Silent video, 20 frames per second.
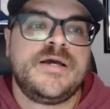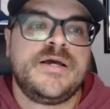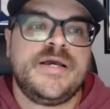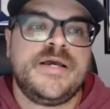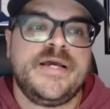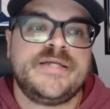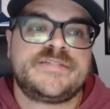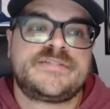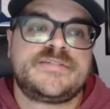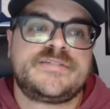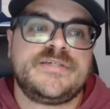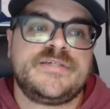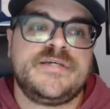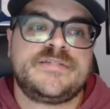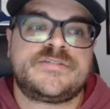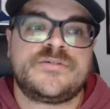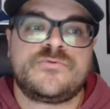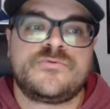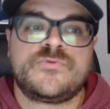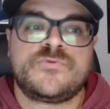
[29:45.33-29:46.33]

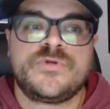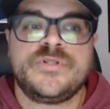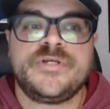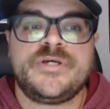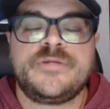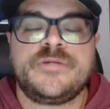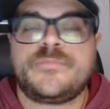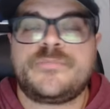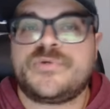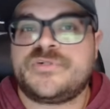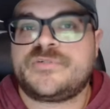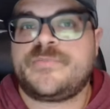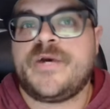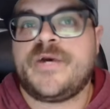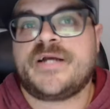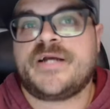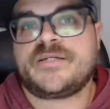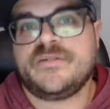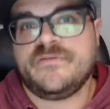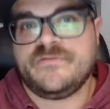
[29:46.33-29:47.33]
it's a really good
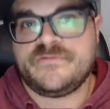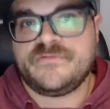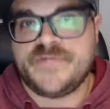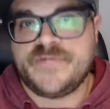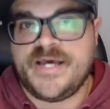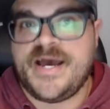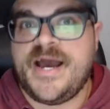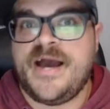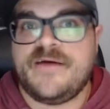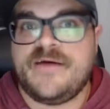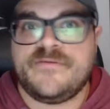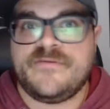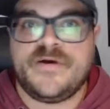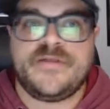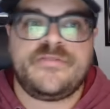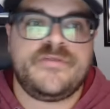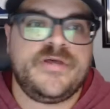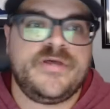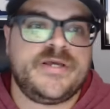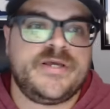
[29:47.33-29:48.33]
perspective to have, I
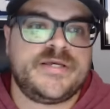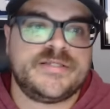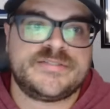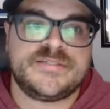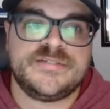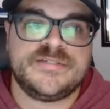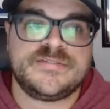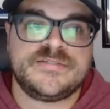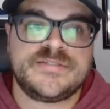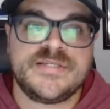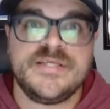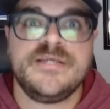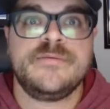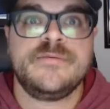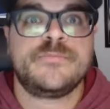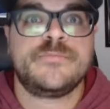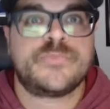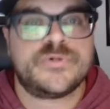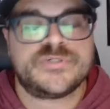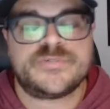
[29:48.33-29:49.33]
think. It's a
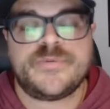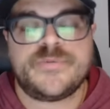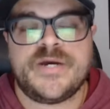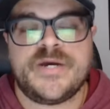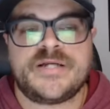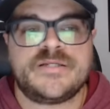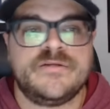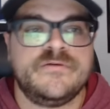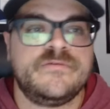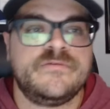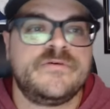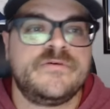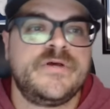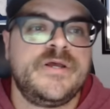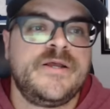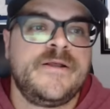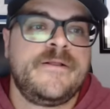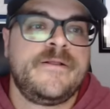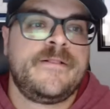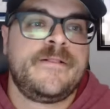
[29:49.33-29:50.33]
team perspective.
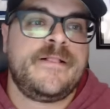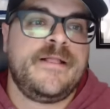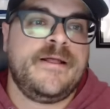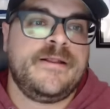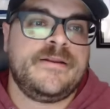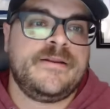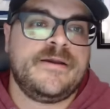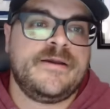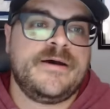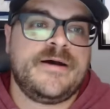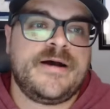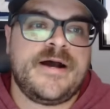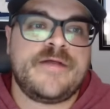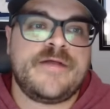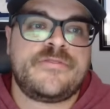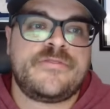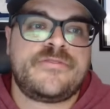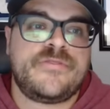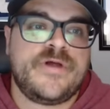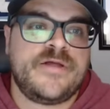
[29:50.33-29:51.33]
And
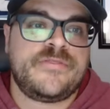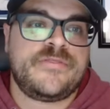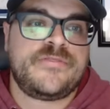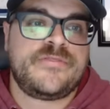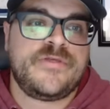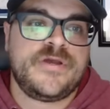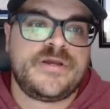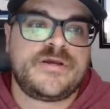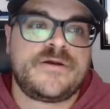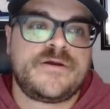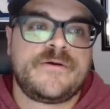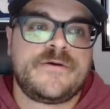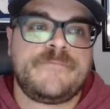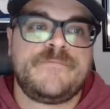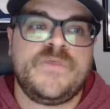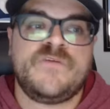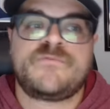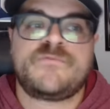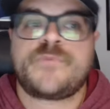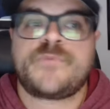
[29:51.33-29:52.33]
I think
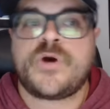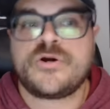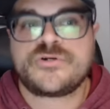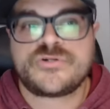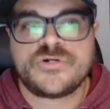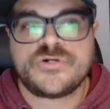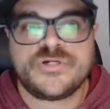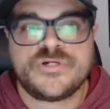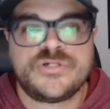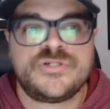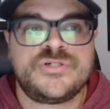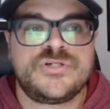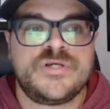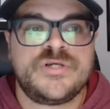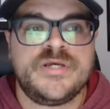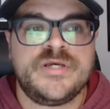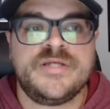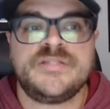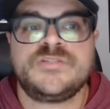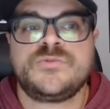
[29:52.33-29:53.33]
if Partridge
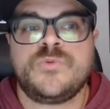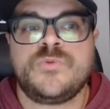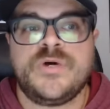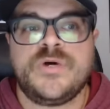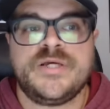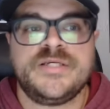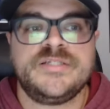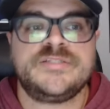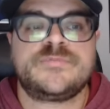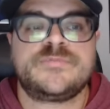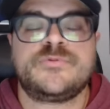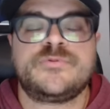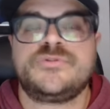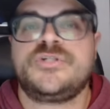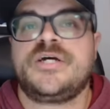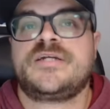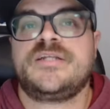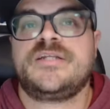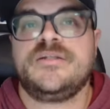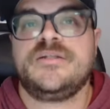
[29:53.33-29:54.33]
is what he's
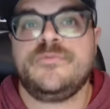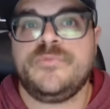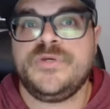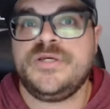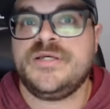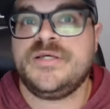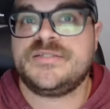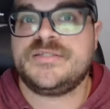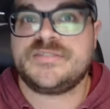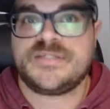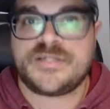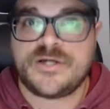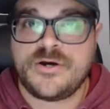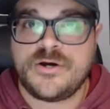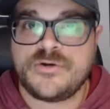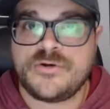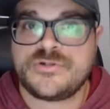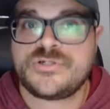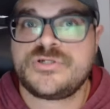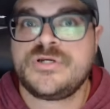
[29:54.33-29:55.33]
projected to be as a
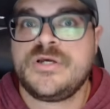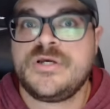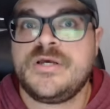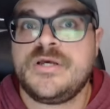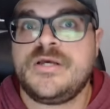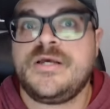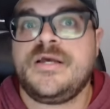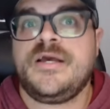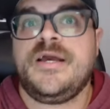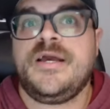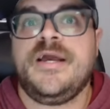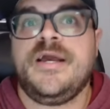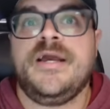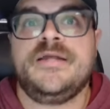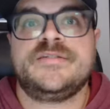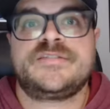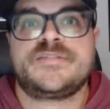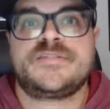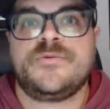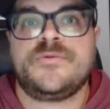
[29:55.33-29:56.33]
coach
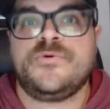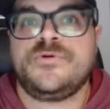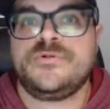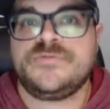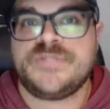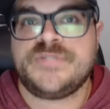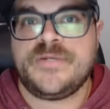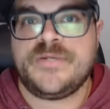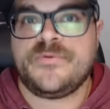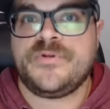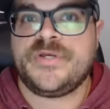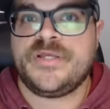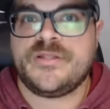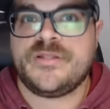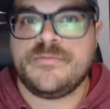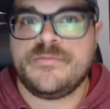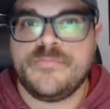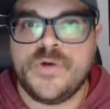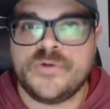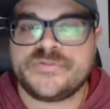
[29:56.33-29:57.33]
and someone who's able to get
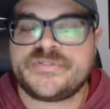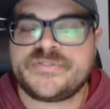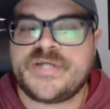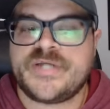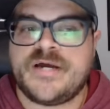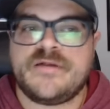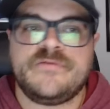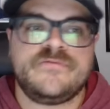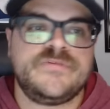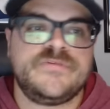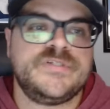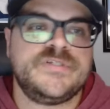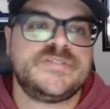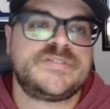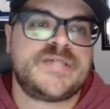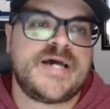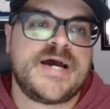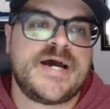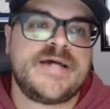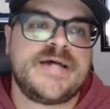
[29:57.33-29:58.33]
the most out of
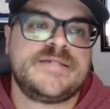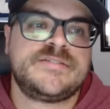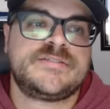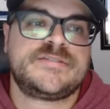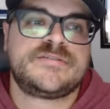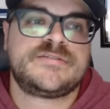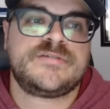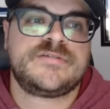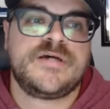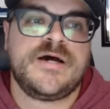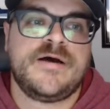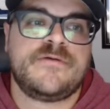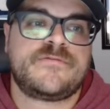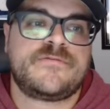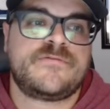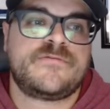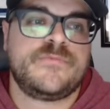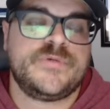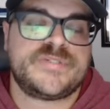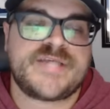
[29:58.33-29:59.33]
these guys
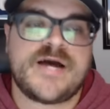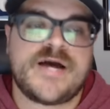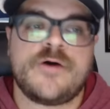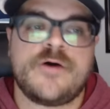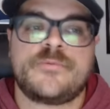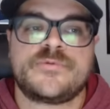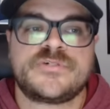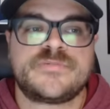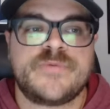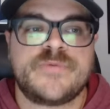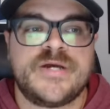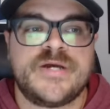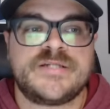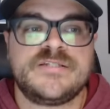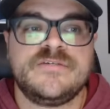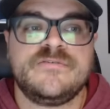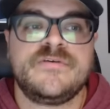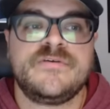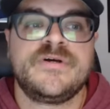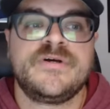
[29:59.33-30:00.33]
from a talent
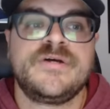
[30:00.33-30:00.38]
perspective,